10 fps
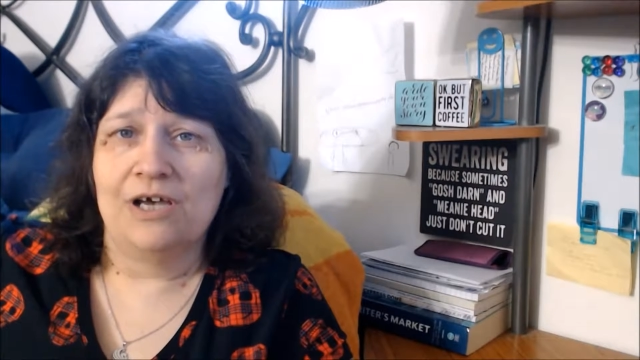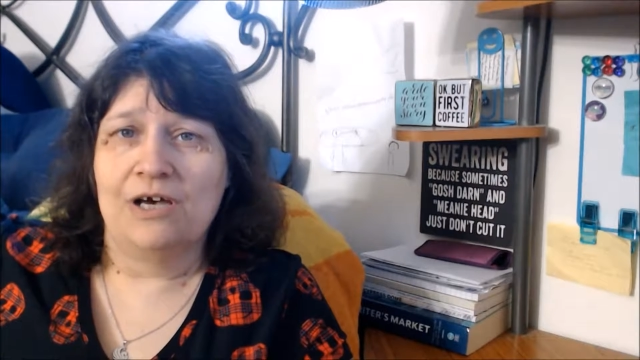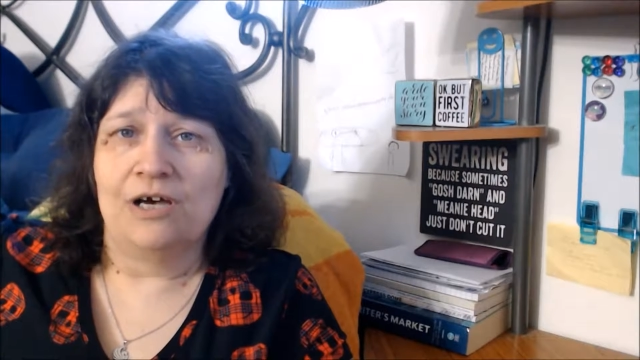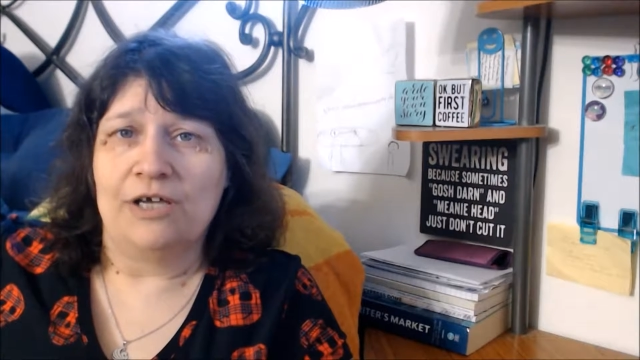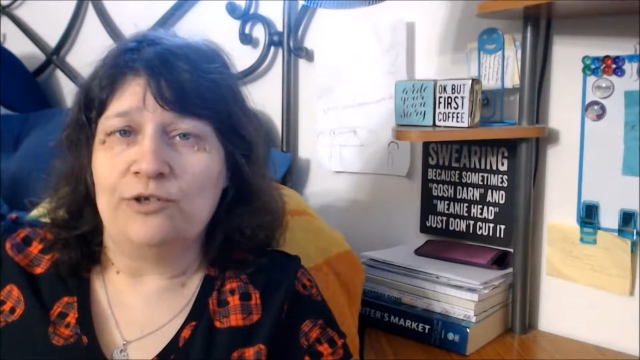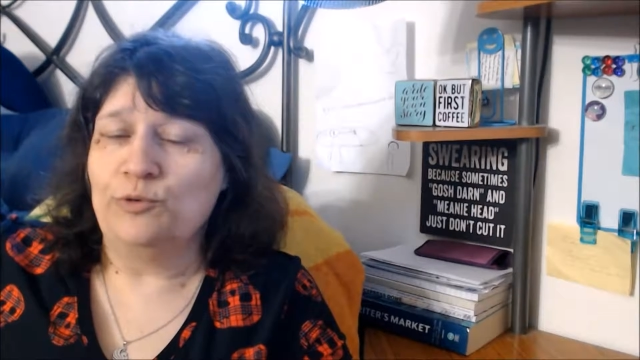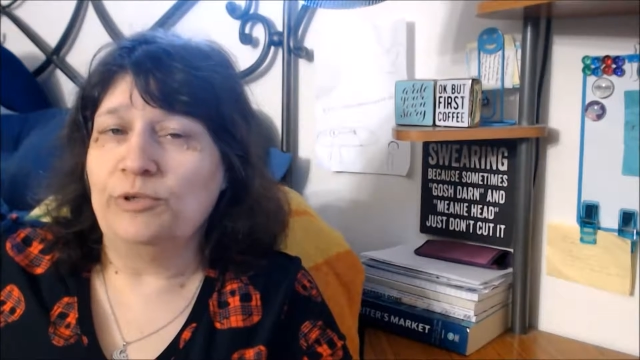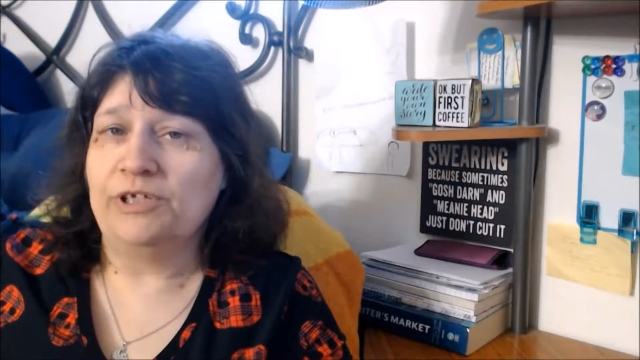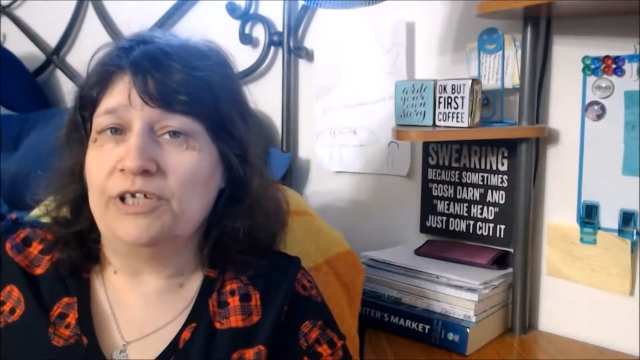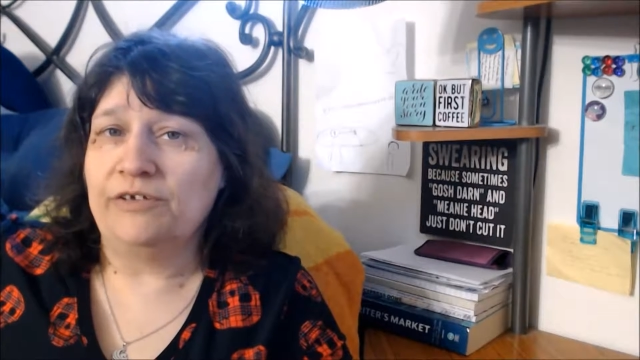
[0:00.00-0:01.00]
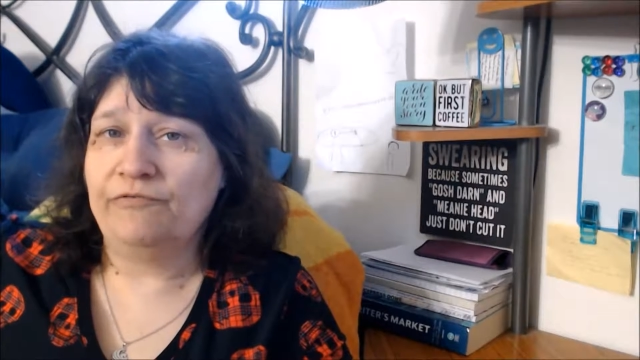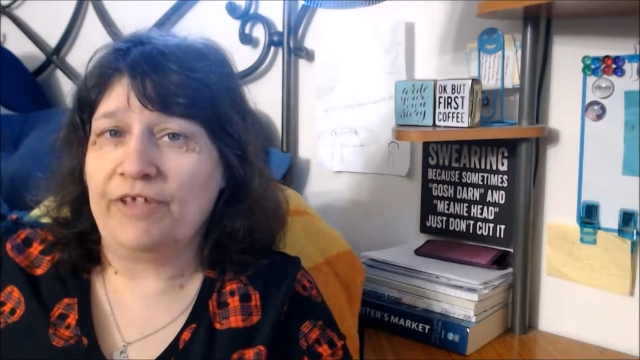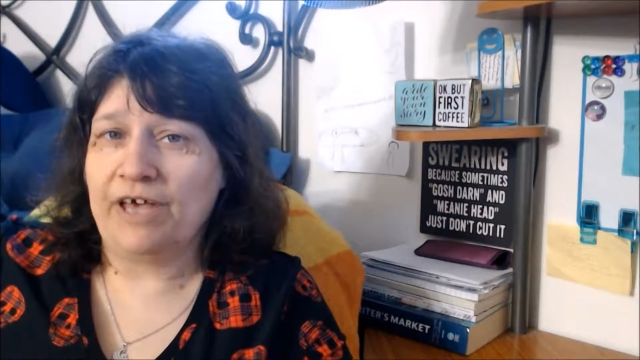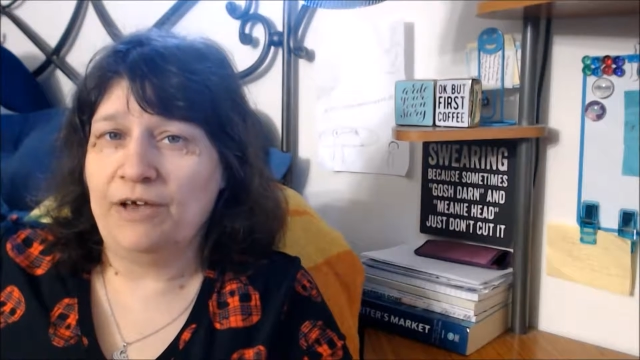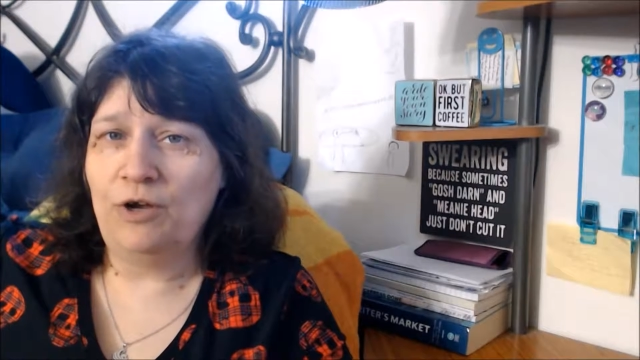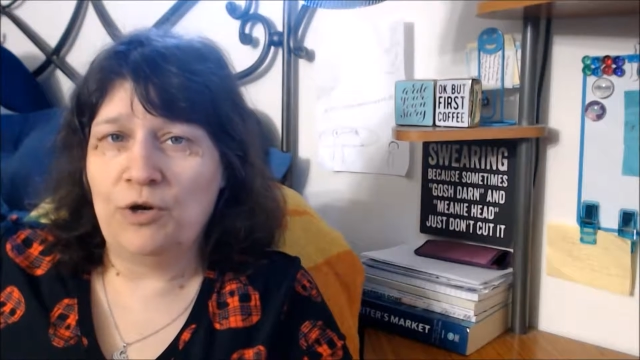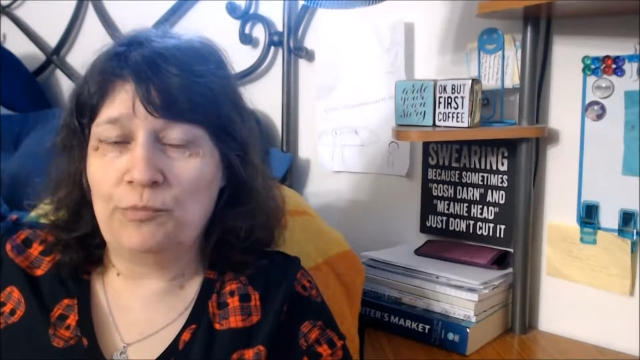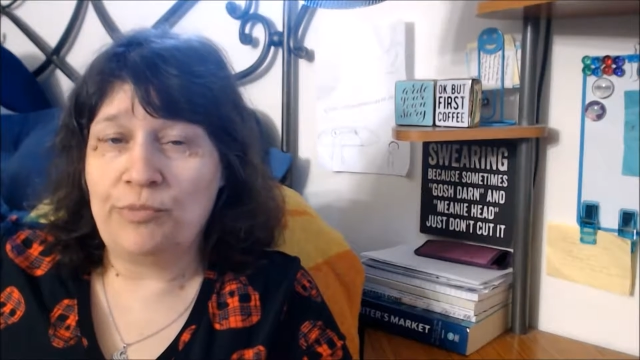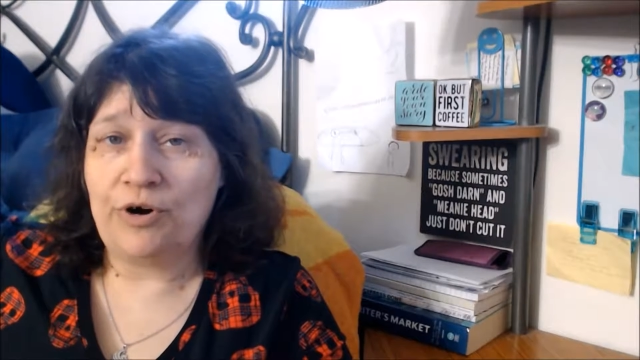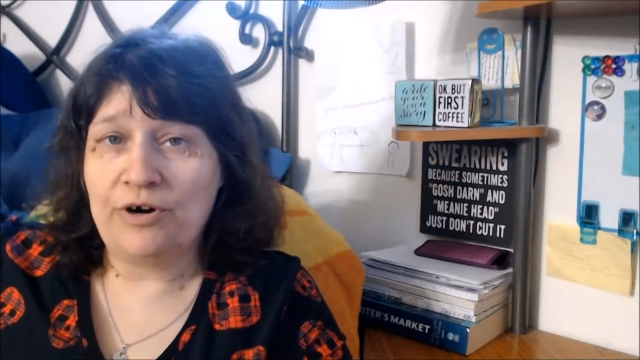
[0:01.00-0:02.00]
I do believe that
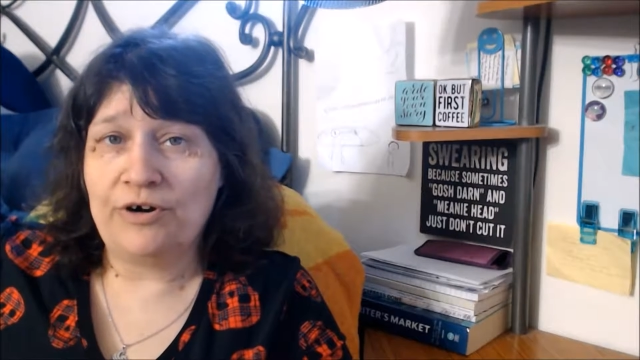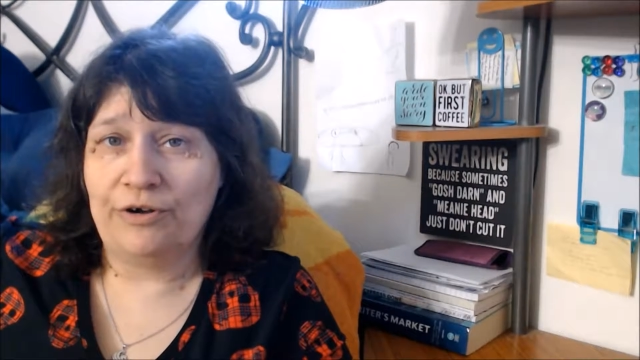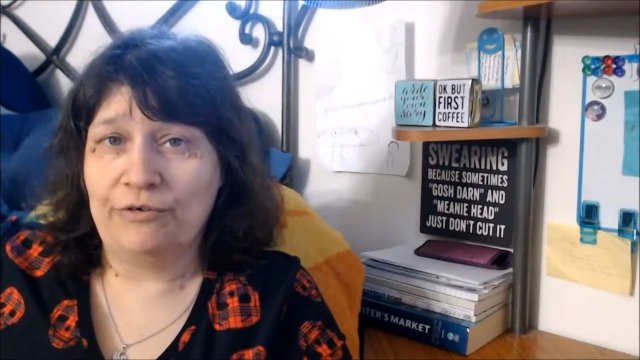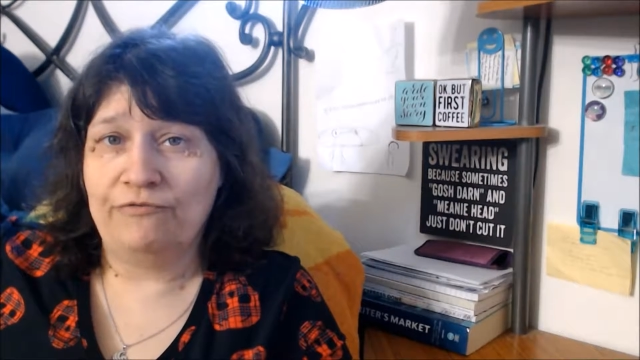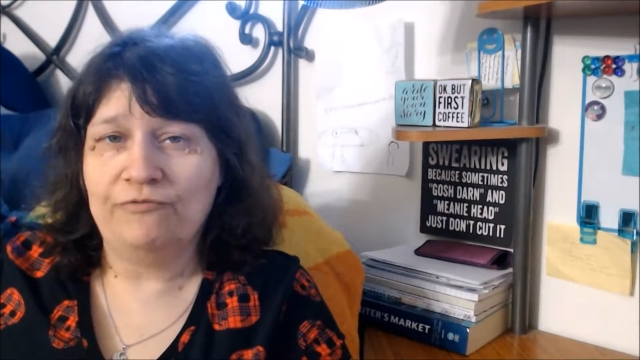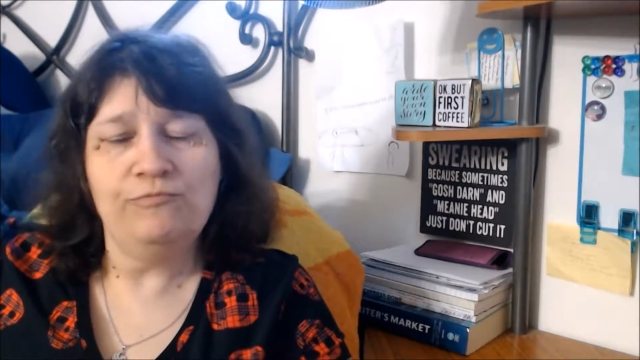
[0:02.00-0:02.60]
part of